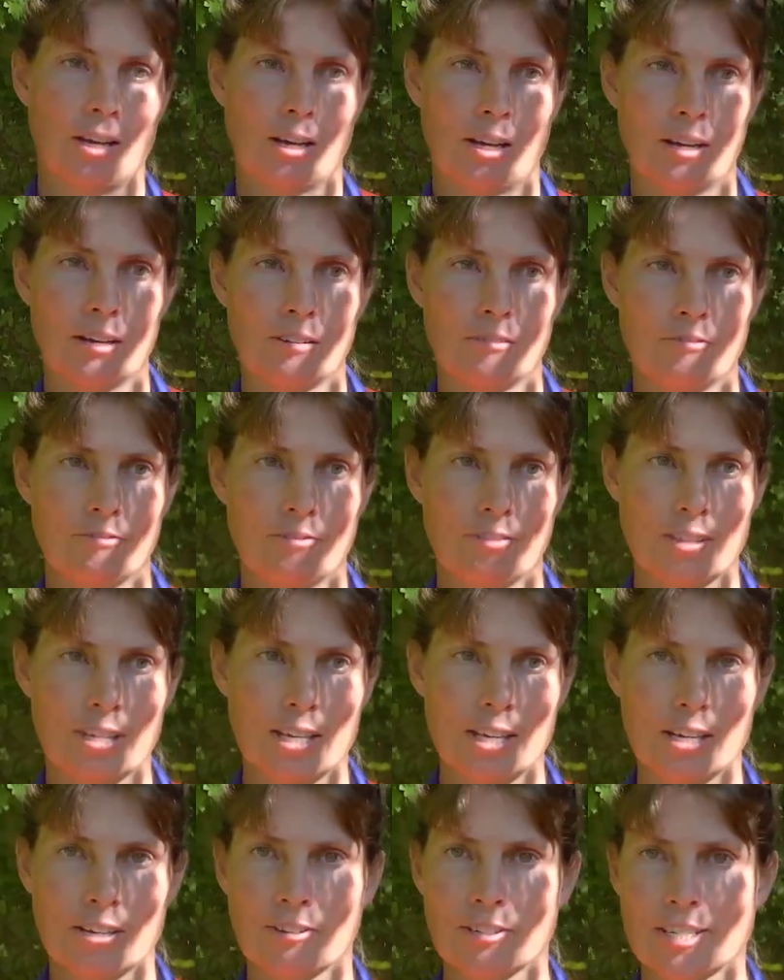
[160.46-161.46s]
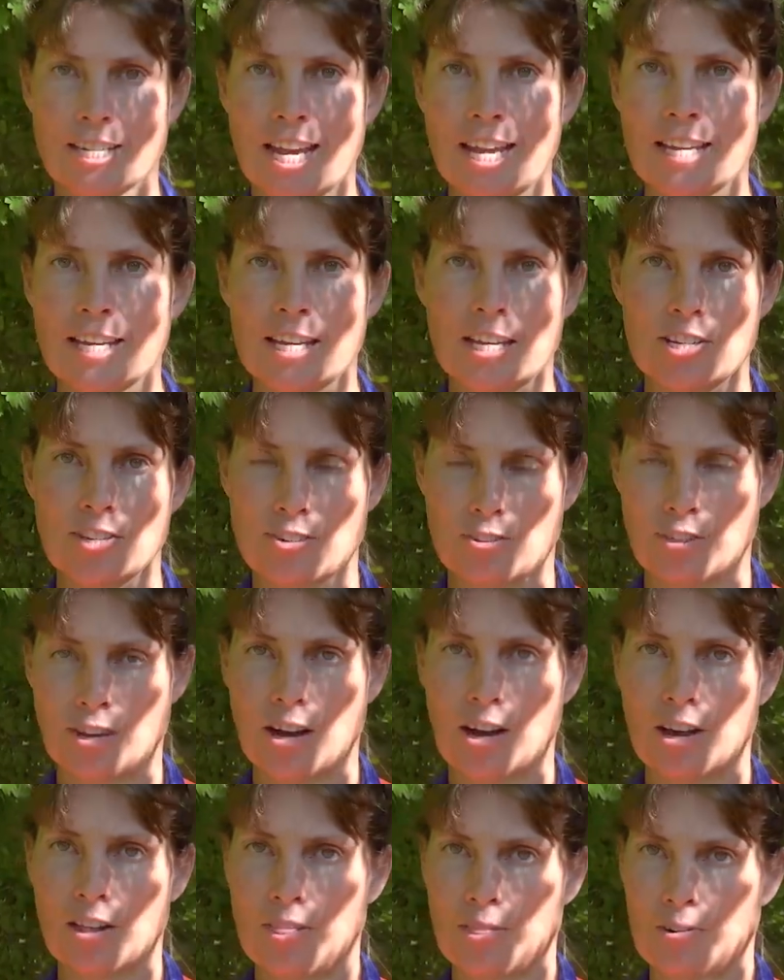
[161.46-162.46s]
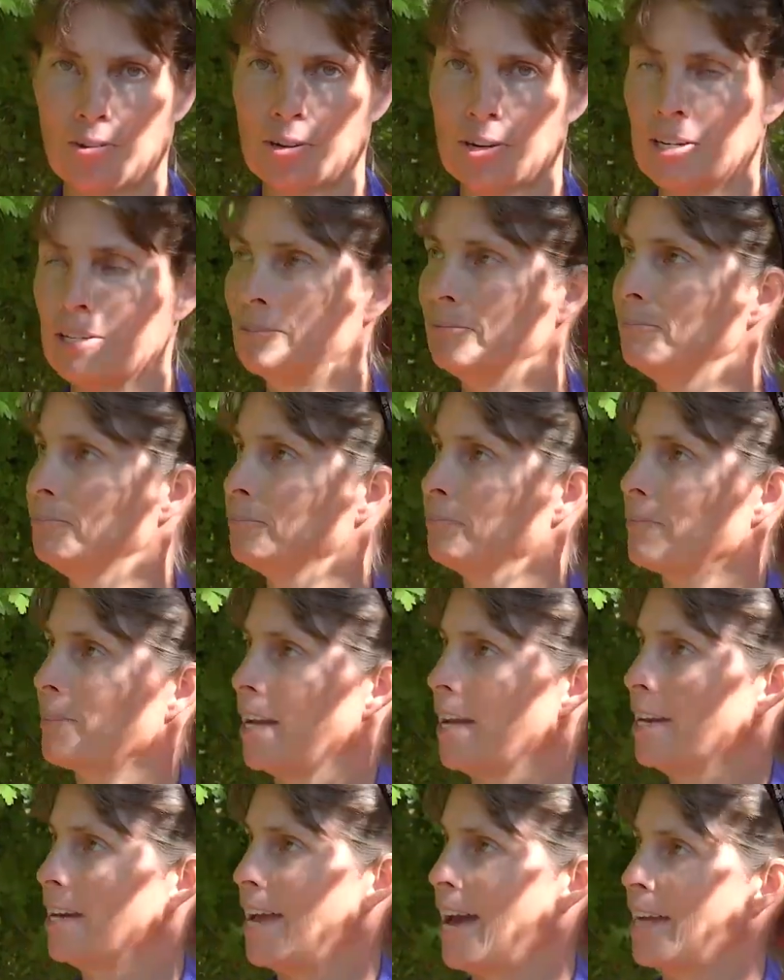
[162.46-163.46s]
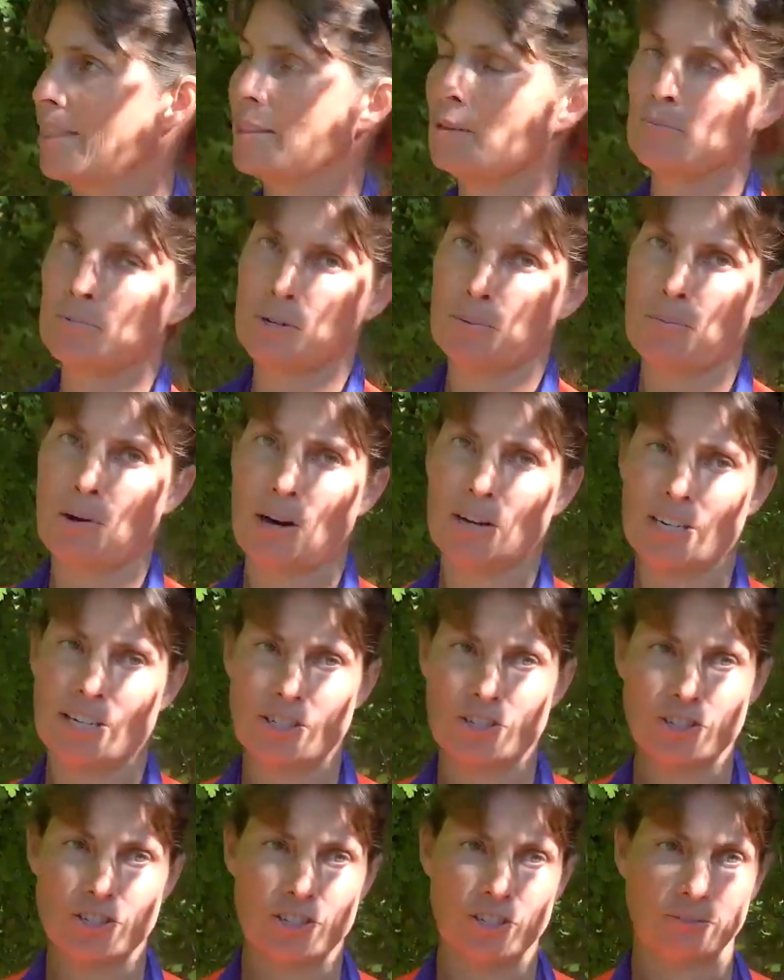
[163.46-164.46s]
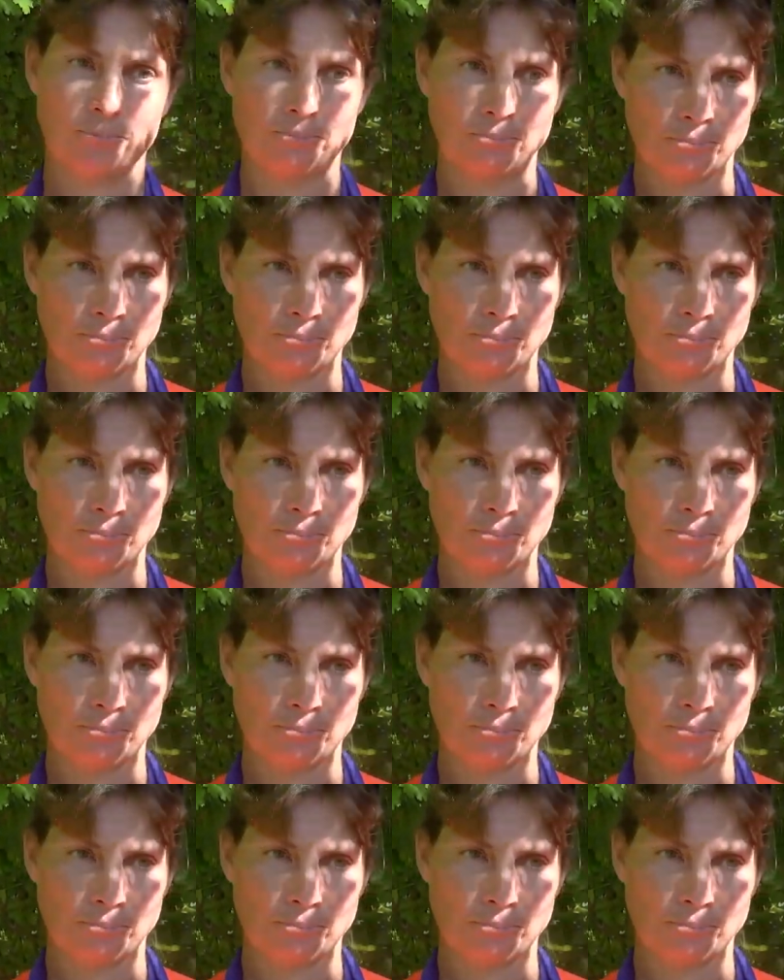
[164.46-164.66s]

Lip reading: of the Crataegus or the hawthorn and add them to pottage.